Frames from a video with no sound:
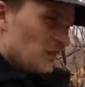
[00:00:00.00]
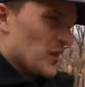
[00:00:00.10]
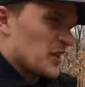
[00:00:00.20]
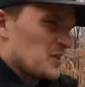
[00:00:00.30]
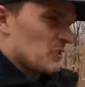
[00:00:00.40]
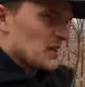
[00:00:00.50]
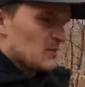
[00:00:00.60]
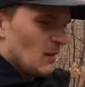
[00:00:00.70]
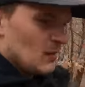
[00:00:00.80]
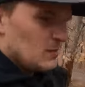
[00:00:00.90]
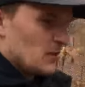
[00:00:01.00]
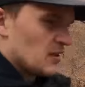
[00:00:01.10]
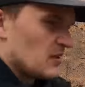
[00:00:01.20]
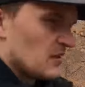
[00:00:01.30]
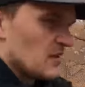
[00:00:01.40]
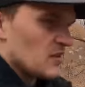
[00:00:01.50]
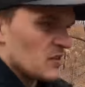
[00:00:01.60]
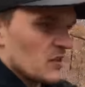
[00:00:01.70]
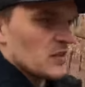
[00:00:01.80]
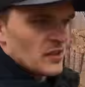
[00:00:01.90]
think are the best spots, but they're,
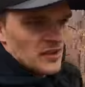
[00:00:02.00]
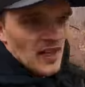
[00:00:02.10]
they're just, I